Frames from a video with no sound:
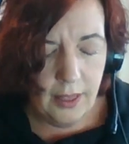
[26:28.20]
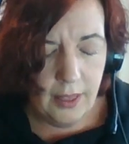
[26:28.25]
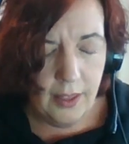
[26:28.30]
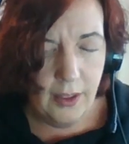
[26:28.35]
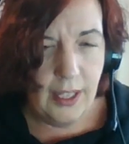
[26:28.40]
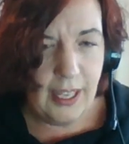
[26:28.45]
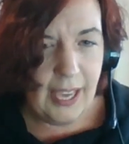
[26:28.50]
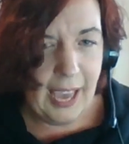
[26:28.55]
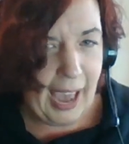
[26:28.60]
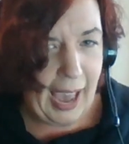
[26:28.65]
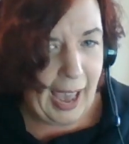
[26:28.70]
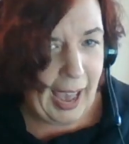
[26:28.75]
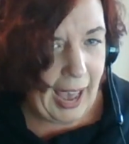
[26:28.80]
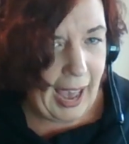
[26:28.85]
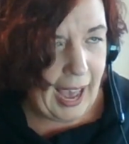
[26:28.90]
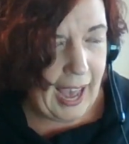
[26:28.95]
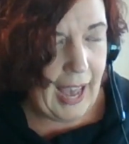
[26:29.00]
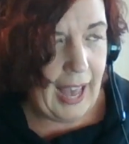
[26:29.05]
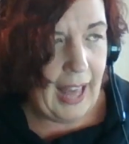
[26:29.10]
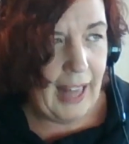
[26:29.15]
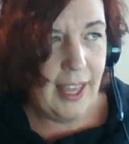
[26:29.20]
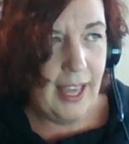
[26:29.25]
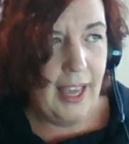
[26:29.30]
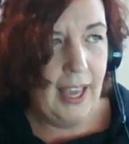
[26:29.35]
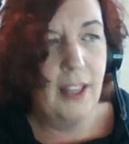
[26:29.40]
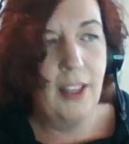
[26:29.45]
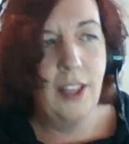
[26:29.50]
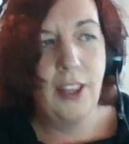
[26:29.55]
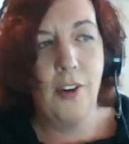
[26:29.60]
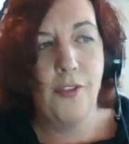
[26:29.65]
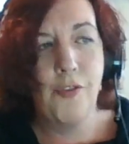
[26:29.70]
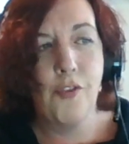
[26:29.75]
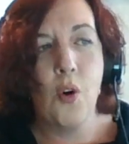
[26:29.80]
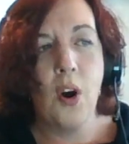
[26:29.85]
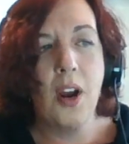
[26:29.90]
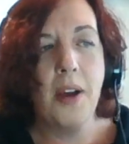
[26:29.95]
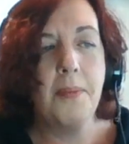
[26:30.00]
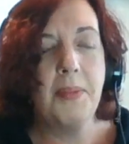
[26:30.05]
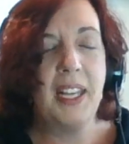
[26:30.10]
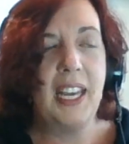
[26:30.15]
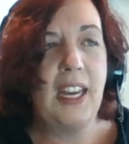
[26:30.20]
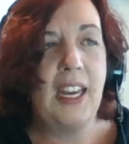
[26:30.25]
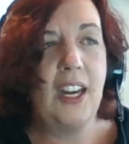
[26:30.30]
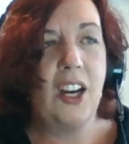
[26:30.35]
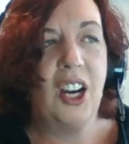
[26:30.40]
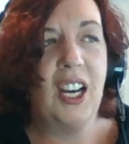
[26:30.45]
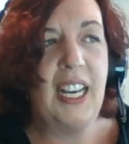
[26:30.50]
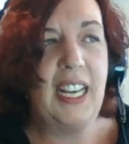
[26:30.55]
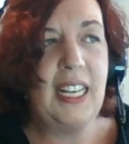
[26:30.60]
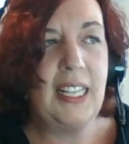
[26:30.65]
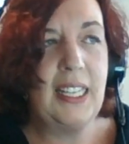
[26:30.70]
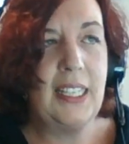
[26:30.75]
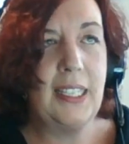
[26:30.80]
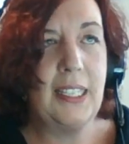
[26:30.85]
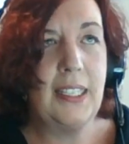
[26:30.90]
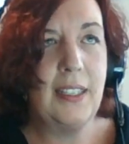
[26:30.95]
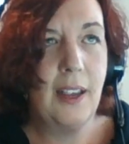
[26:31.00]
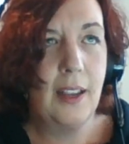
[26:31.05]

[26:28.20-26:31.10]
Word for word: yeah the the forum leader is